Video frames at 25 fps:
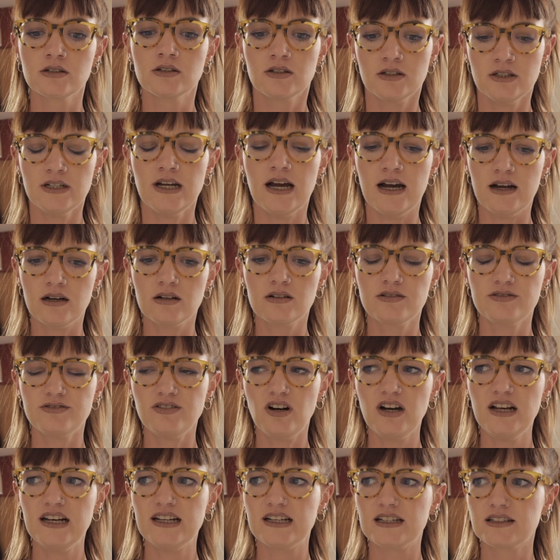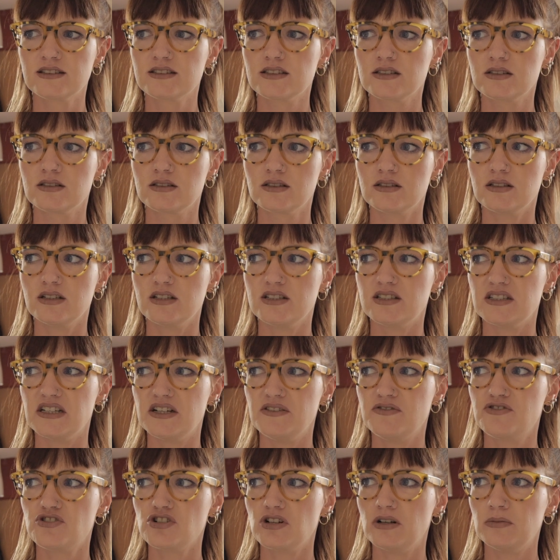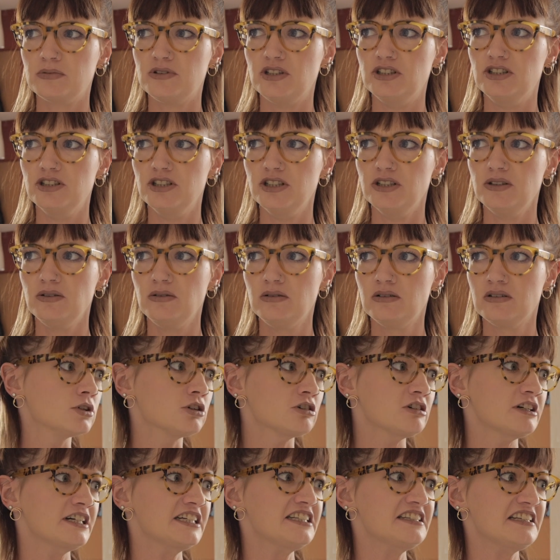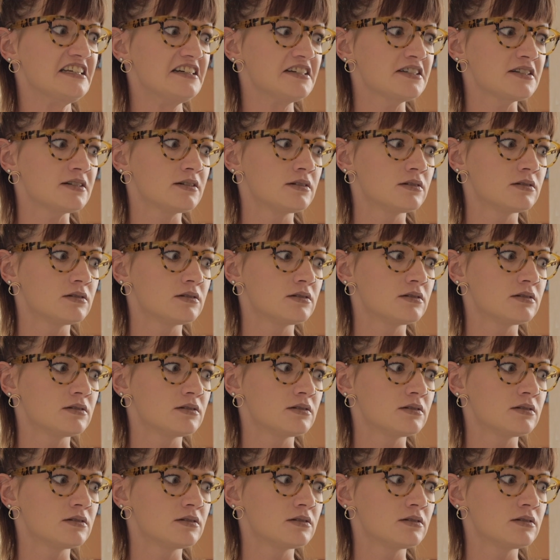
Yeah, filing's a safe job to do, or is it?